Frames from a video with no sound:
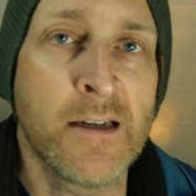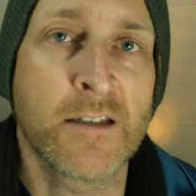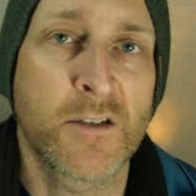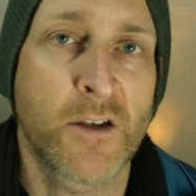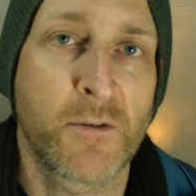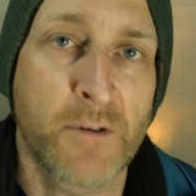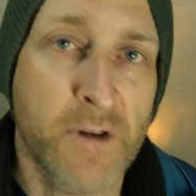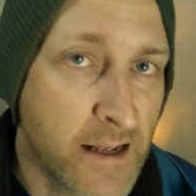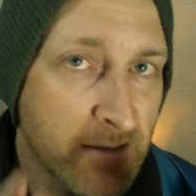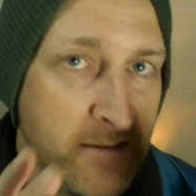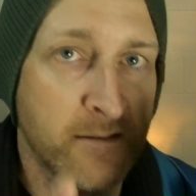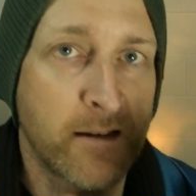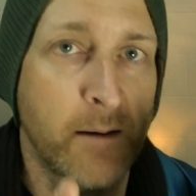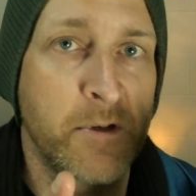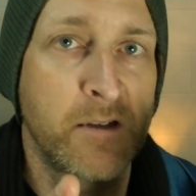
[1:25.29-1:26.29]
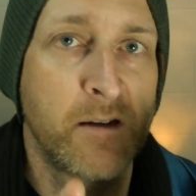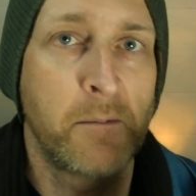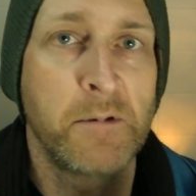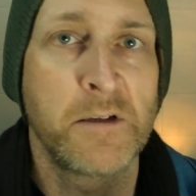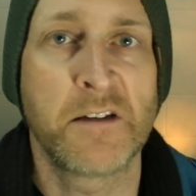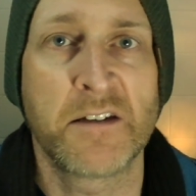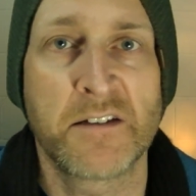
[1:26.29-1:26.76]
So they're announced at
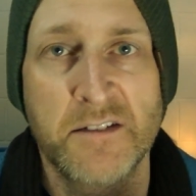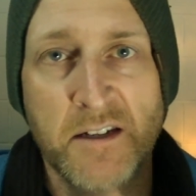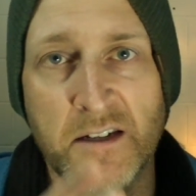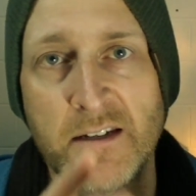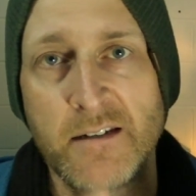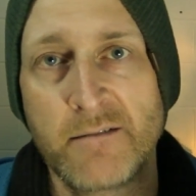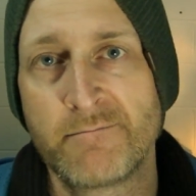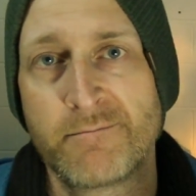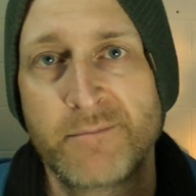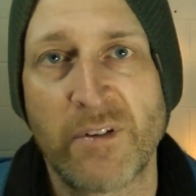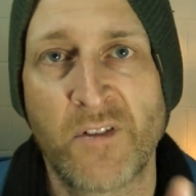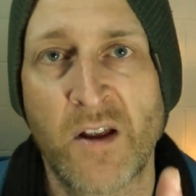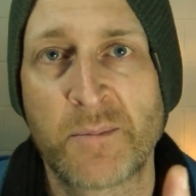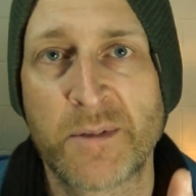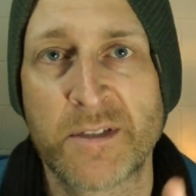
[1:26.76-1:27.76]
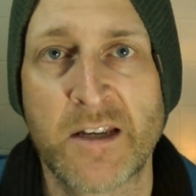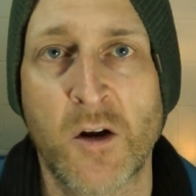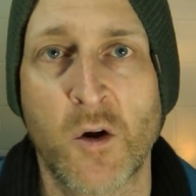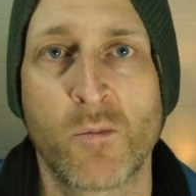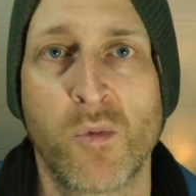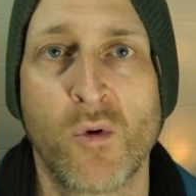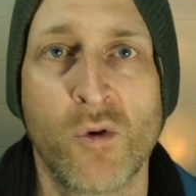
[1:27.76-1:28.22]
WWDC, developers get
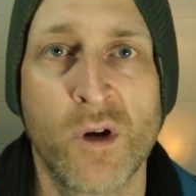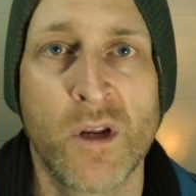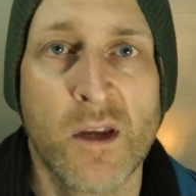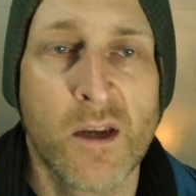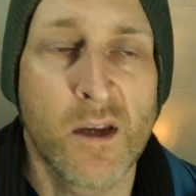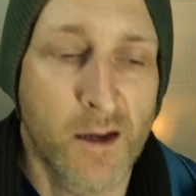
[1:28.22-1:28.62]
on board,